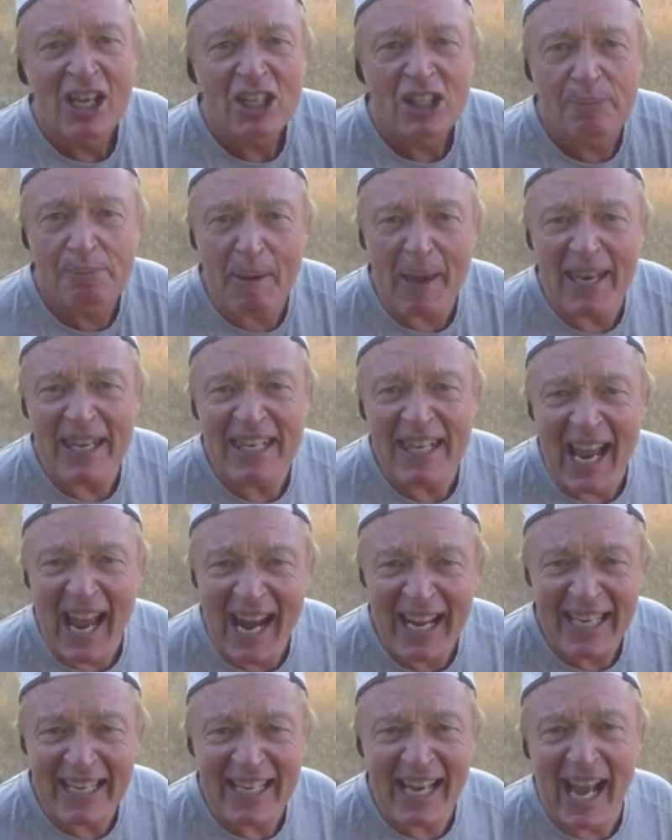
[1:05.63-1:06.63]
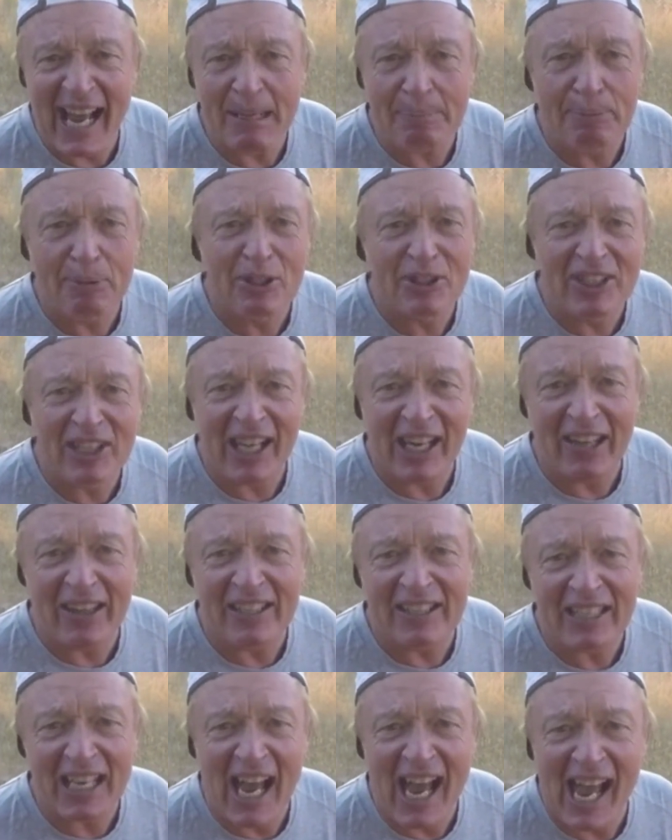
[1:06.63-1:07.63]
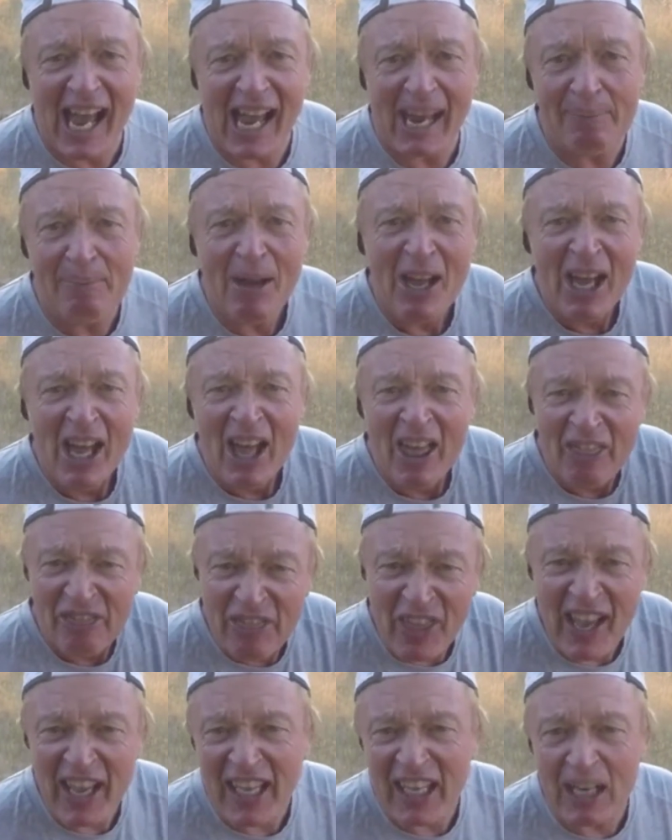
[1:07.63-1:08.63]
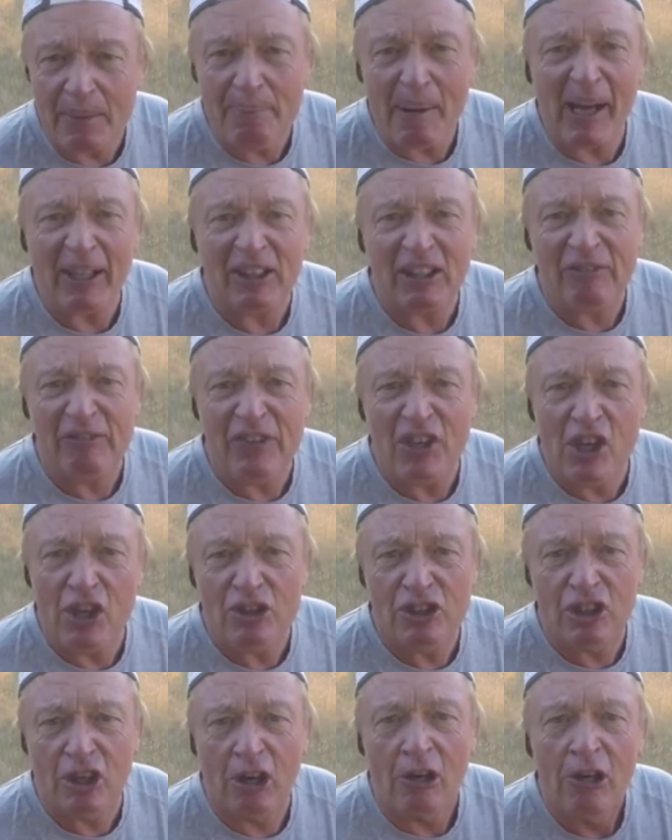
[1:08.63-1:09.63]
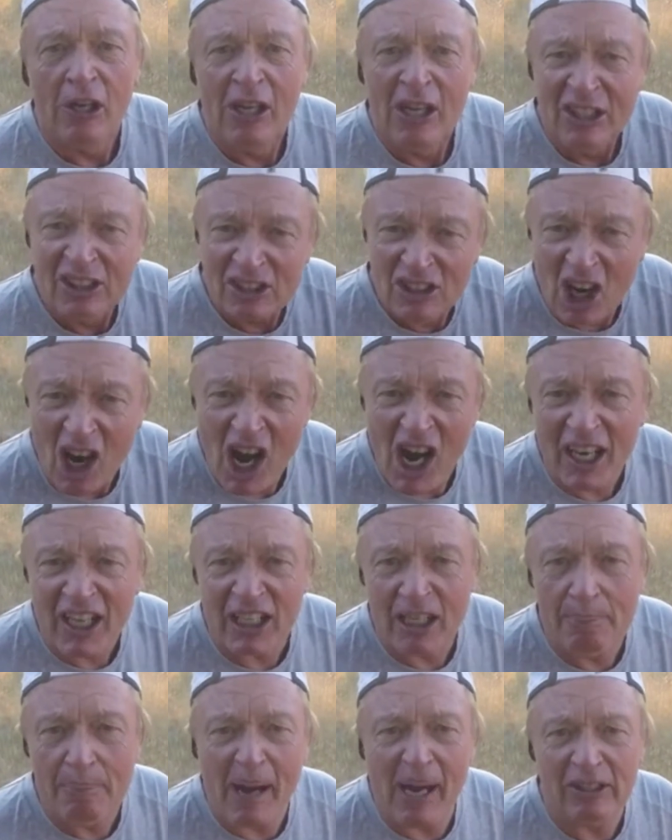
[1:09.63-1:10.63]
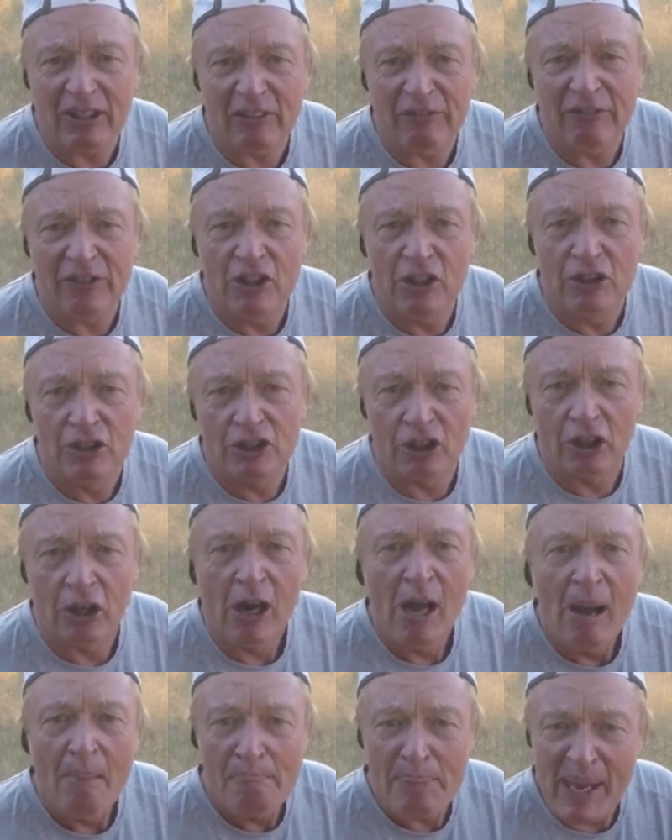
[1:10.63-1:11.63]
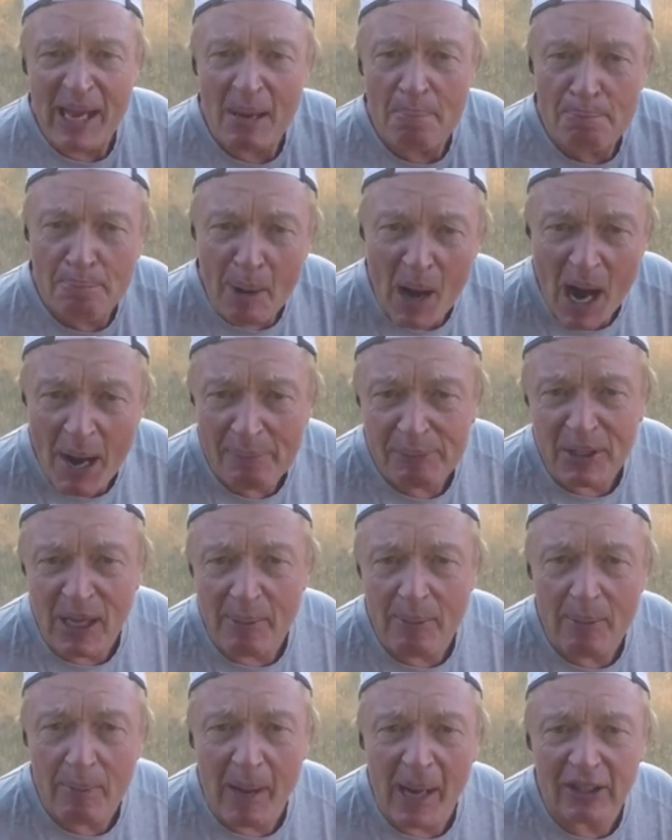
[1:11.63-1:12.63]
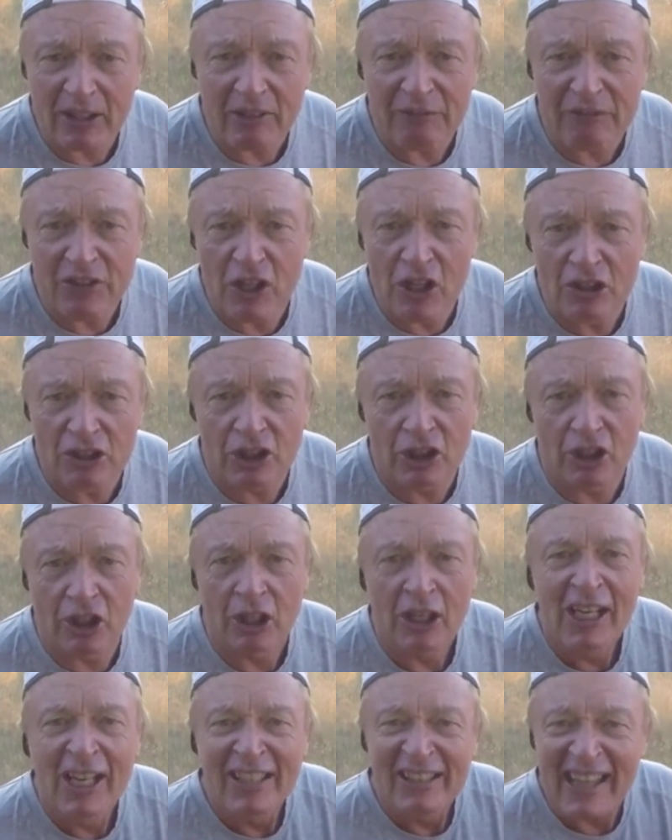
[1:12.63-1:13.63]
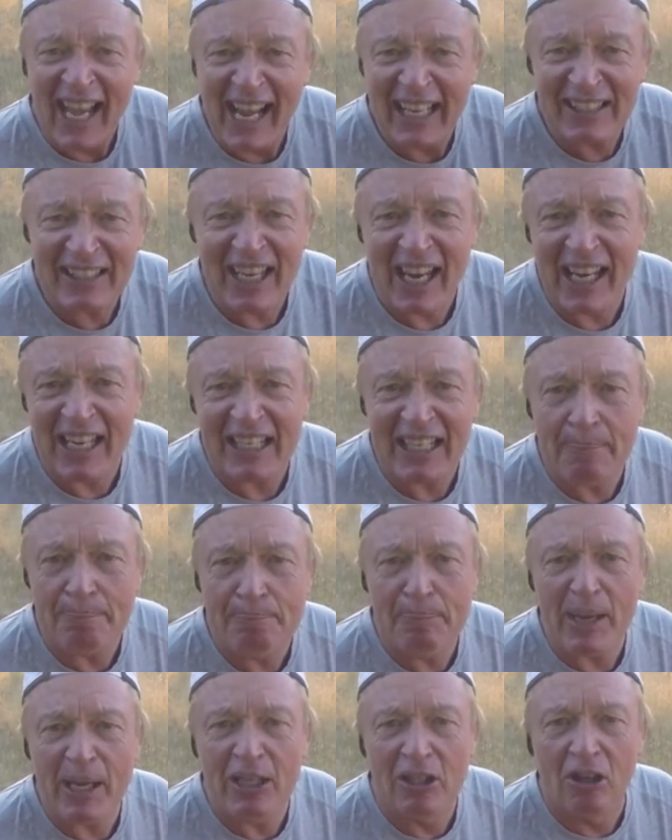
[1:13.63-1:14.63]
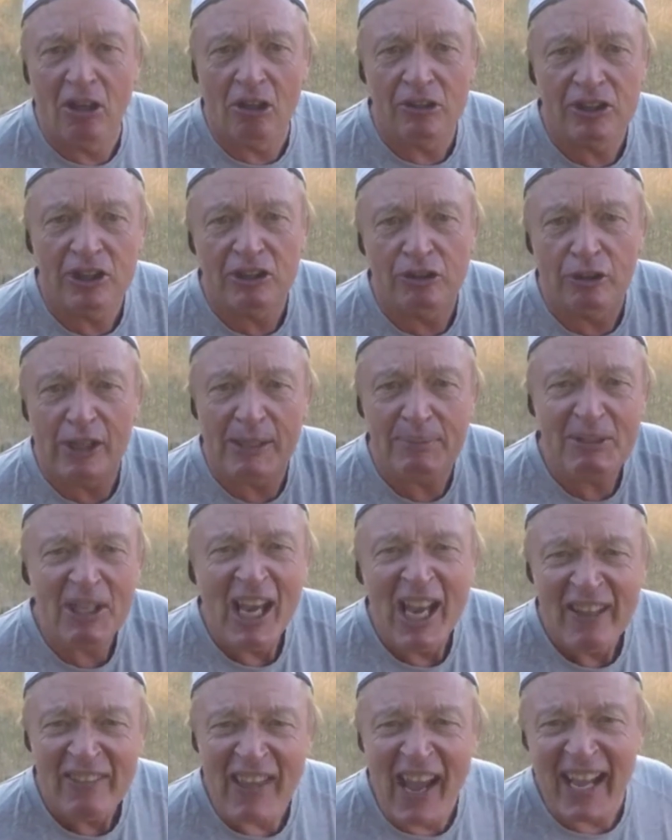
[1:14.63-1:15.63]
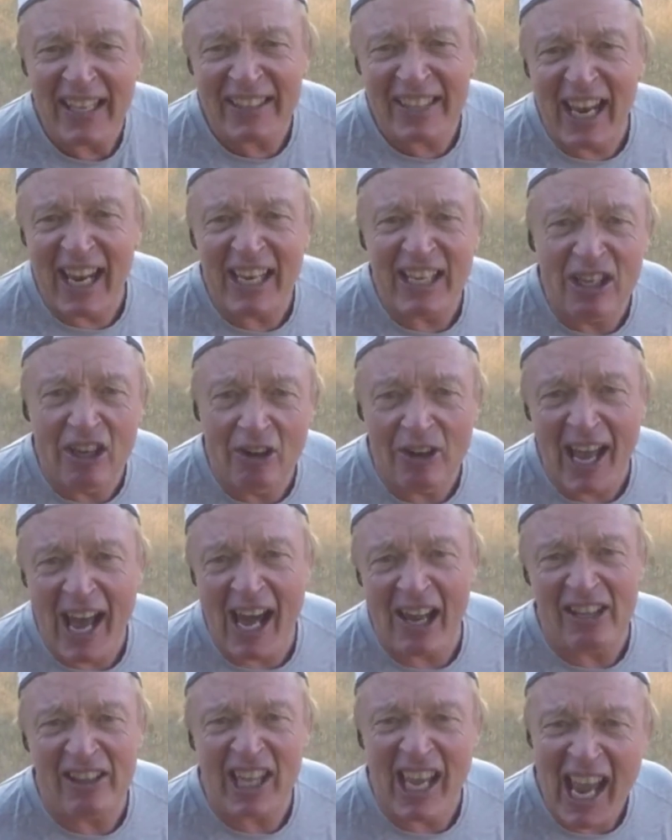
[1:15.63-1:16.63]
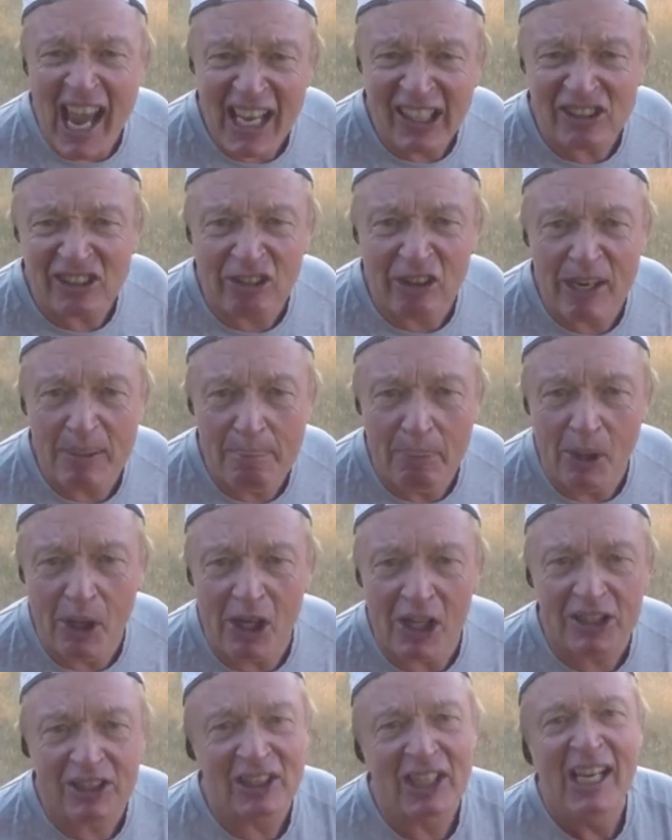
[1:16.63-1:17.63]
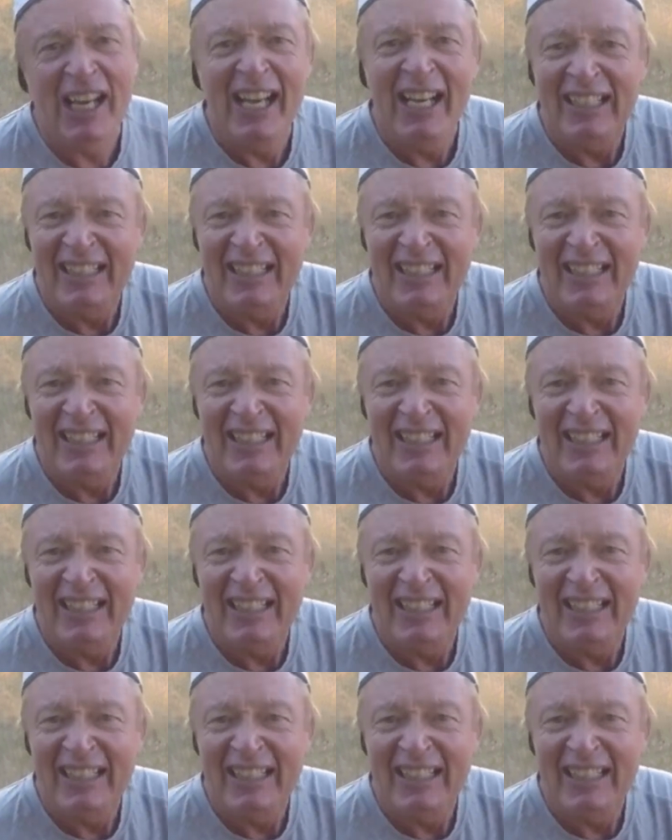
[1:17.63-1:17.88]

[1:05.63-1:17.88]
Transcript: Spend 99% of the time thinking about the future, talking about the future, being pumped up about the future. That's how you get big goals and dreams. That's how you go down in the history books.